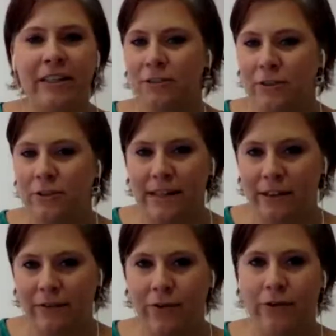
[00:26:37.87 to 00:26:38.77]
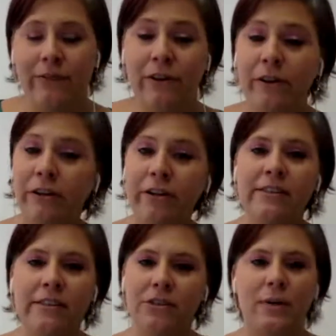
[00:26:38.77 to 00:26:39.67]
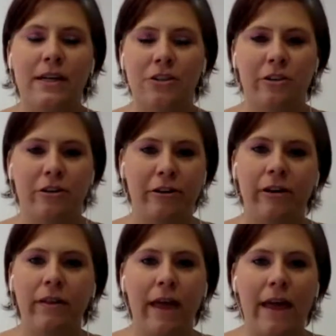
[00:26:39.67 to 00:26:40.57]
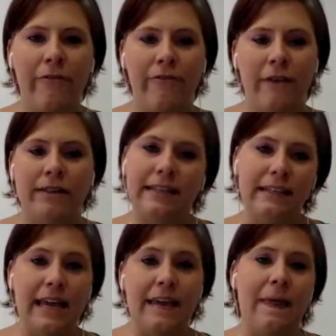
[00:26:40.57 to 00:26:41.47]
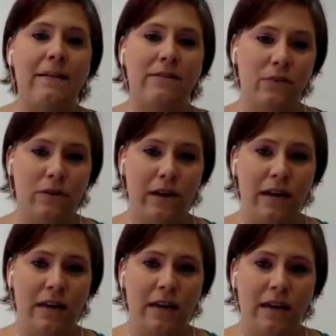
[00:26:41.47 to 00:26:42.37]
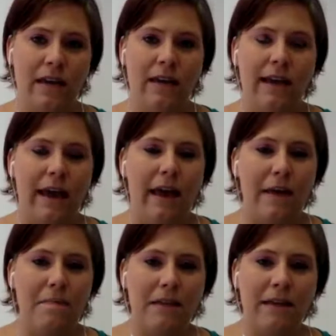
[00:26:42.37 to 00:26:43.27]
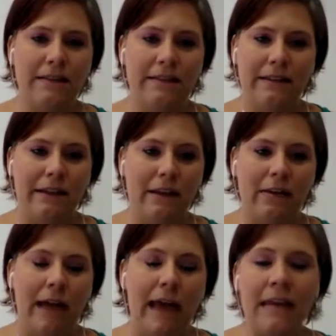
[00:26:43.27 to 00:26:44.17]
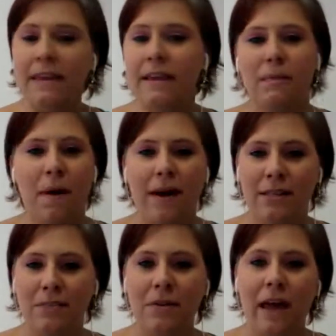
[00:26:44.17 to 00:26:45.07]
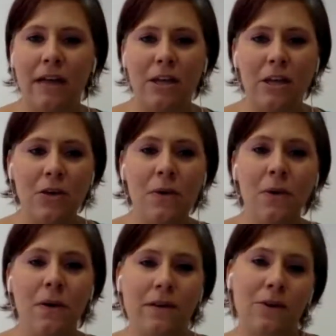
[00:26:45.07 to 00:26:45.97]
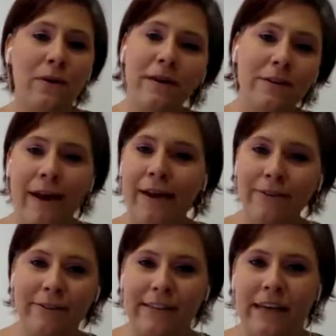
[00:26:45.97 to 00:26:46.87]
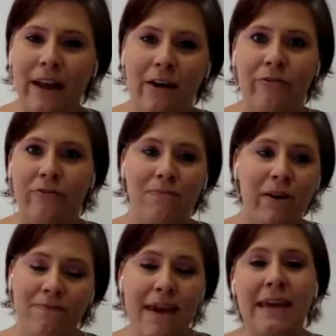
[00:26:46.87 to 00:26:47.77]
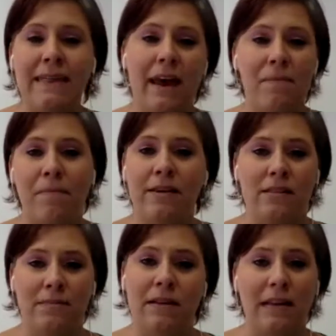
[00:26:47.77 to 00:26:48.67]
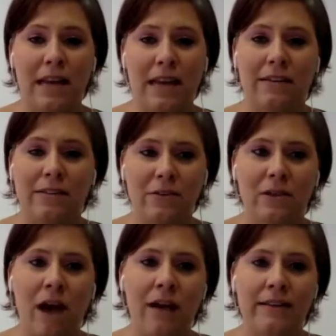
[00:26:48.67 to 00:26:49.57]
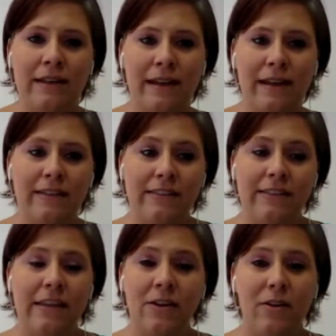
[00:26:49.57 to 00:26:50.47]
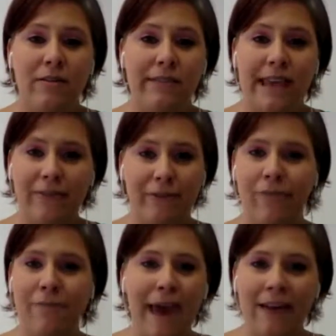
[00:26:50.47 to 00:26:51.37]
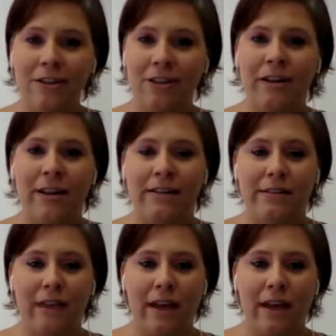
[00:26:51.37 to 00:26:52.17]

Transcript: constraints of your current situation, your current life, dictate that story. Because anything is possible, and you are in the driver's seat of making that a possibility. And so not just to take firm action and